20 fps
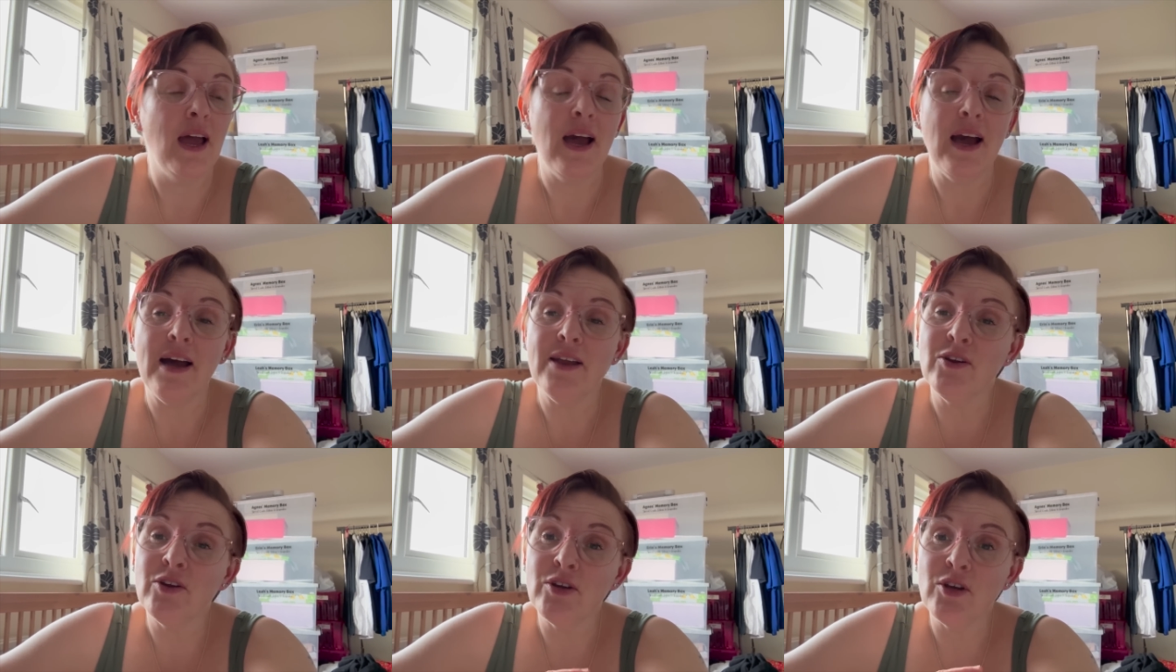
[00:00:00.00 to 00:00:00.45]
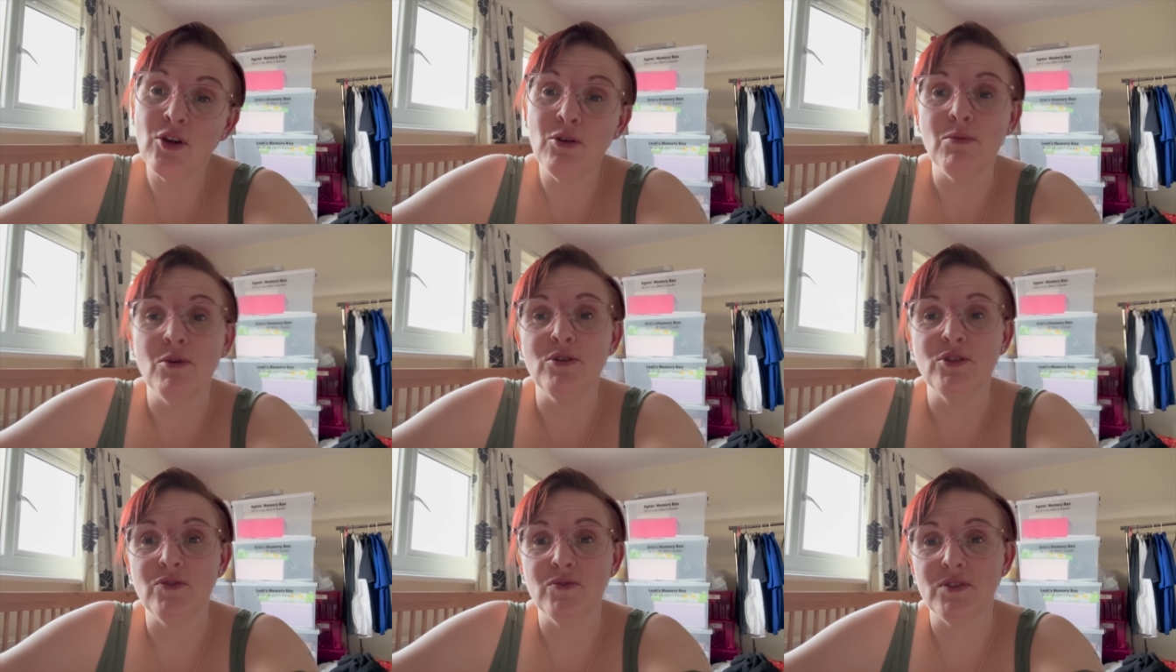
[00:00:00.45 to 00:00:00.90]
and i know
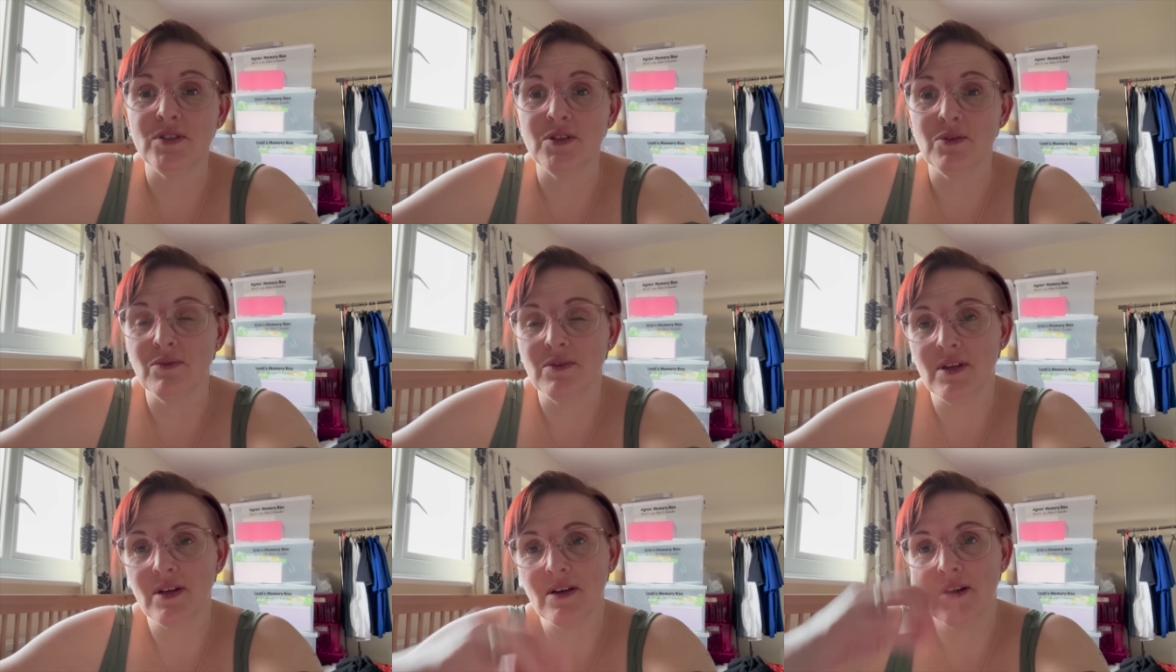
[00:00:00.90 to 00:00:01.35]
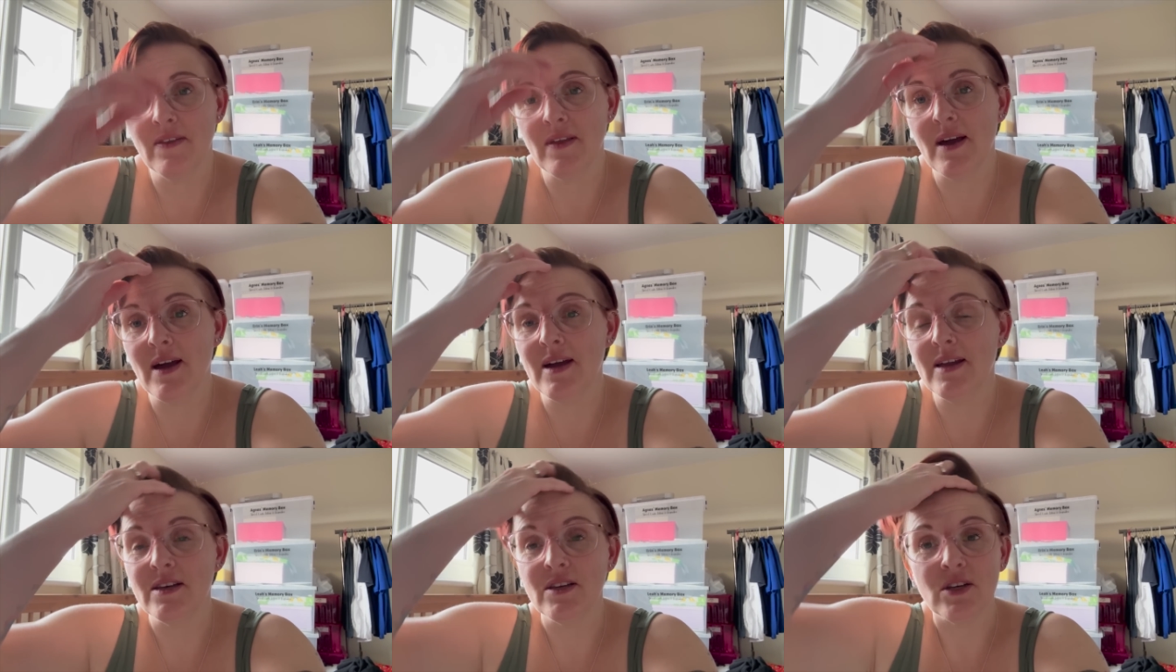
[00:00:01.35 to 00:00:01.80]
most of us don't think like
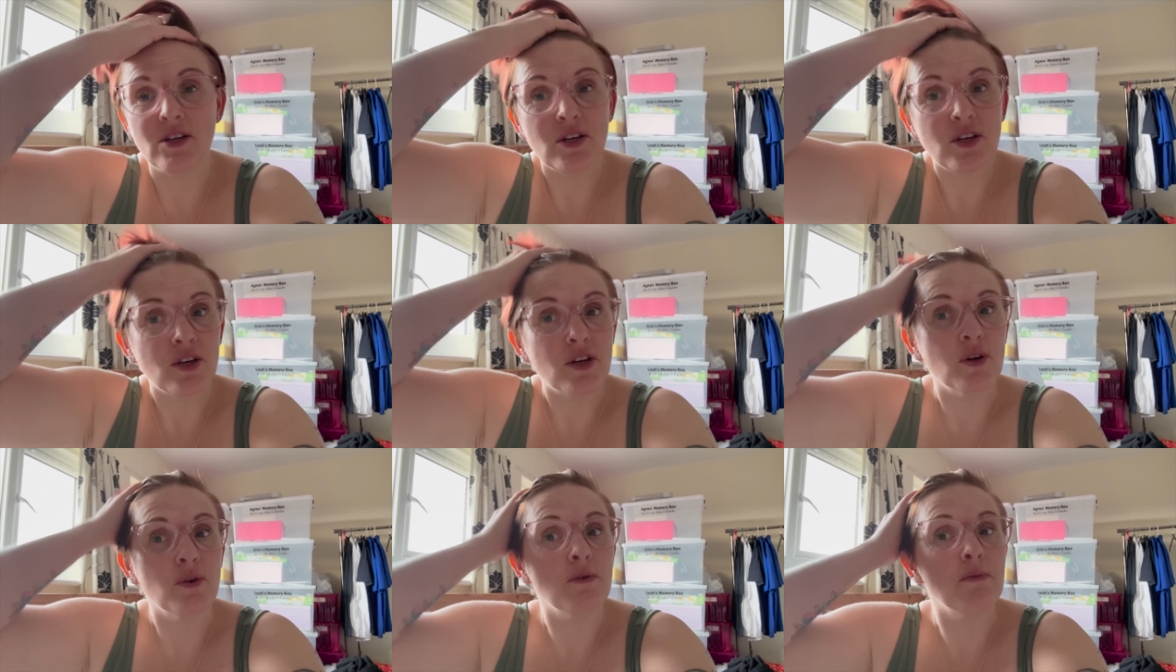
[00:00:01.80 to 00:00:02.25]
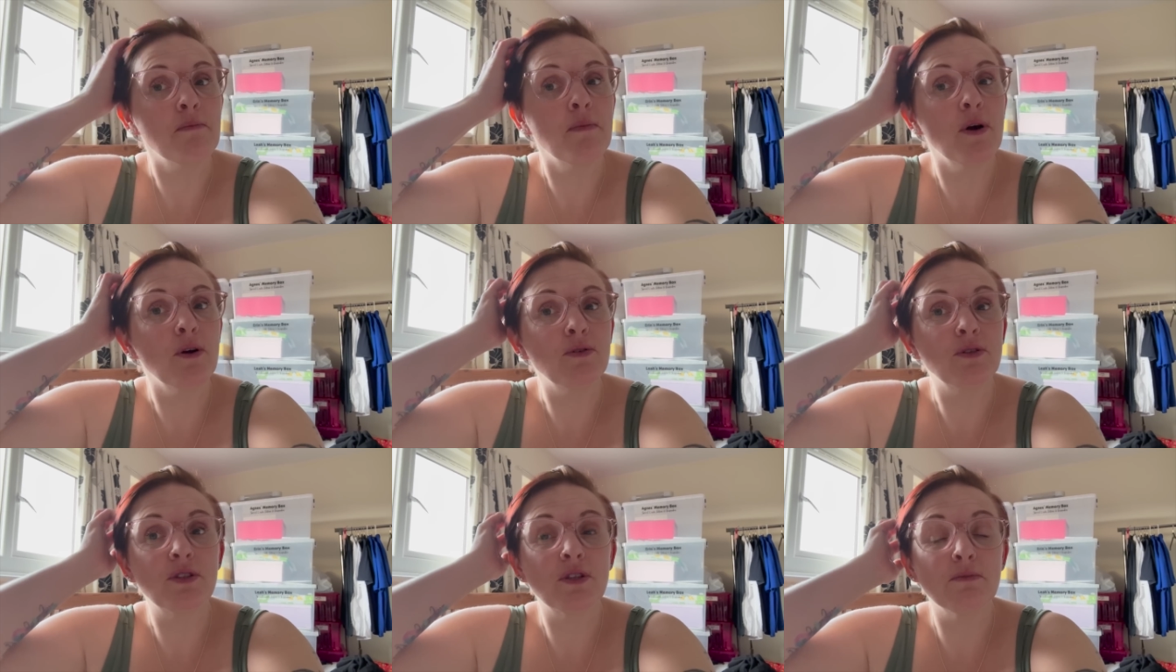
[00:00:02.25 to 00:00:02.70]
that and you know
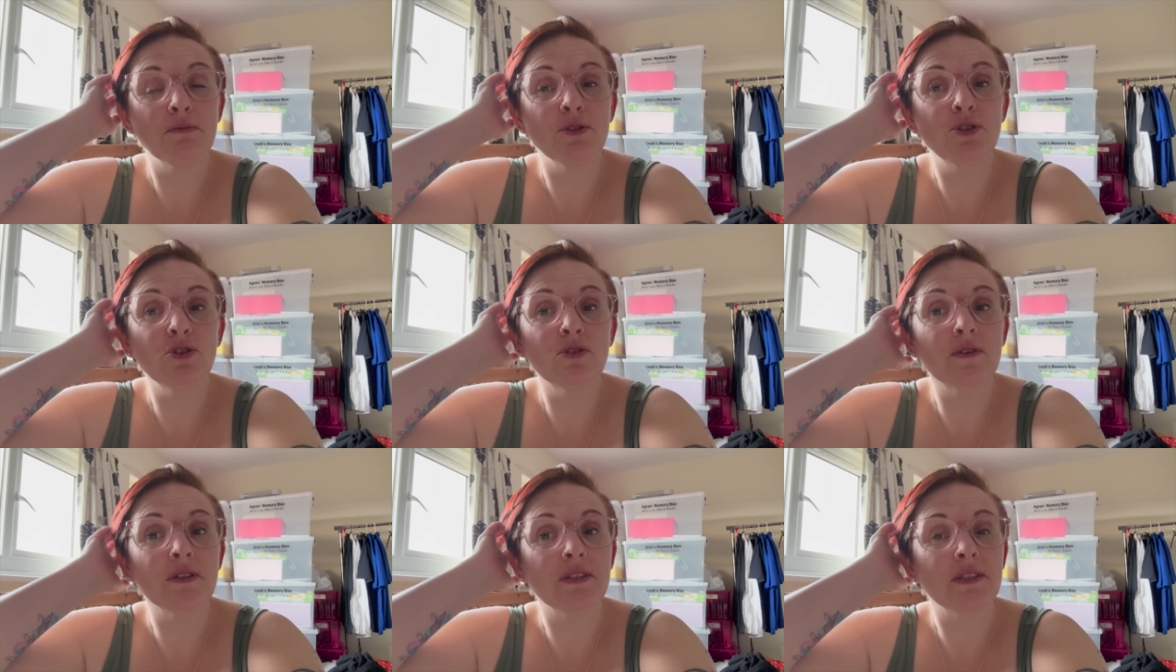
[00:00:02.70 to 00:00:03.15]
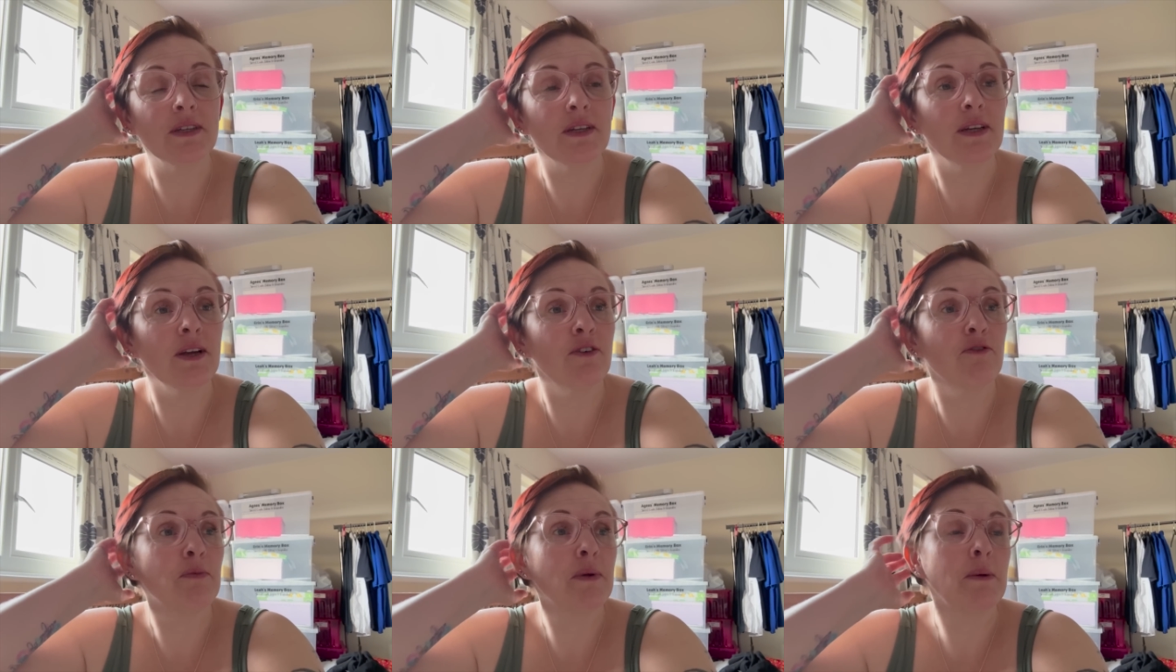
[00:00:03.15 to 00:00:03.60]
most the
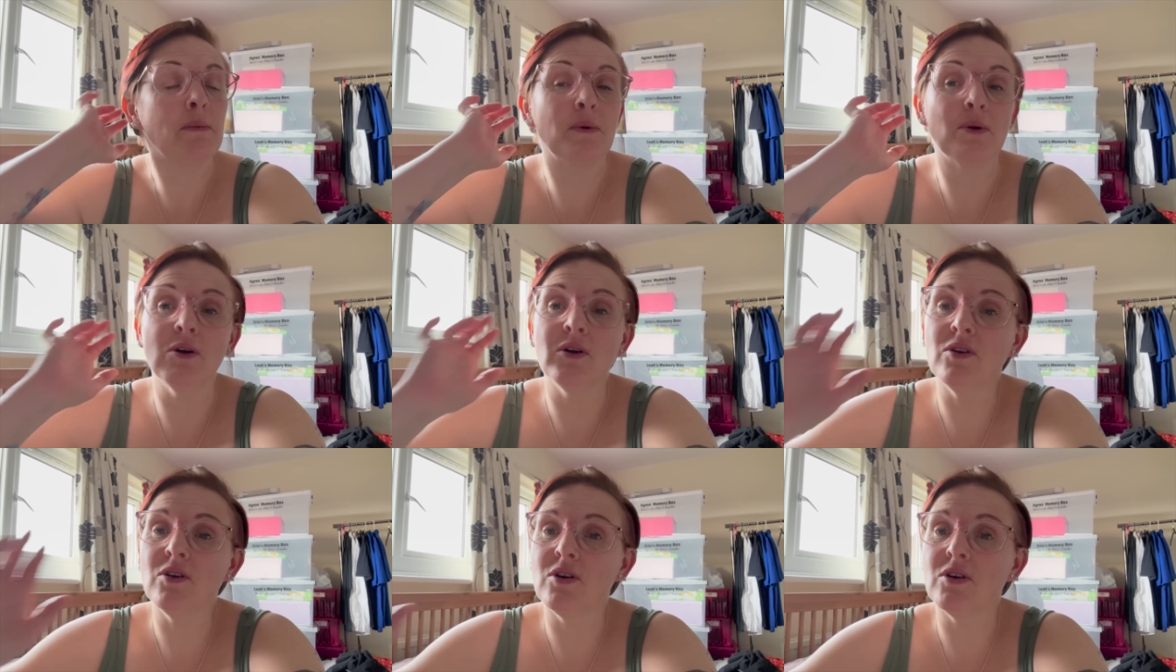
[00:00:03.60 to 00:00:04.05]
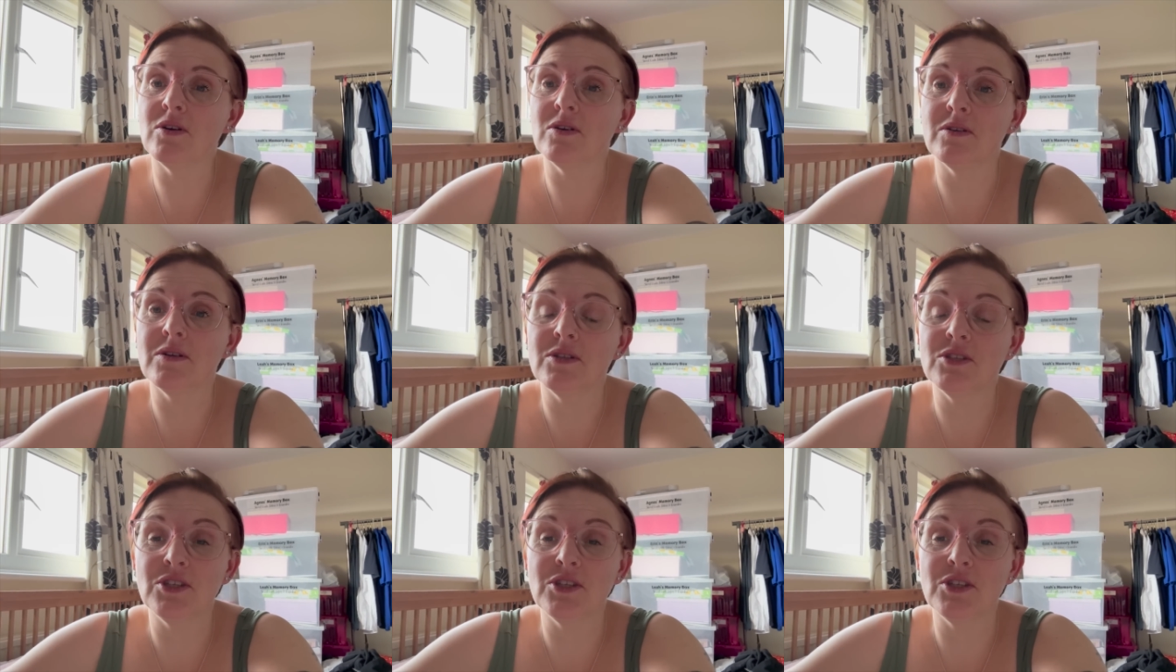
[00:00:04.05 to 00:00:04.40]
majority of people on our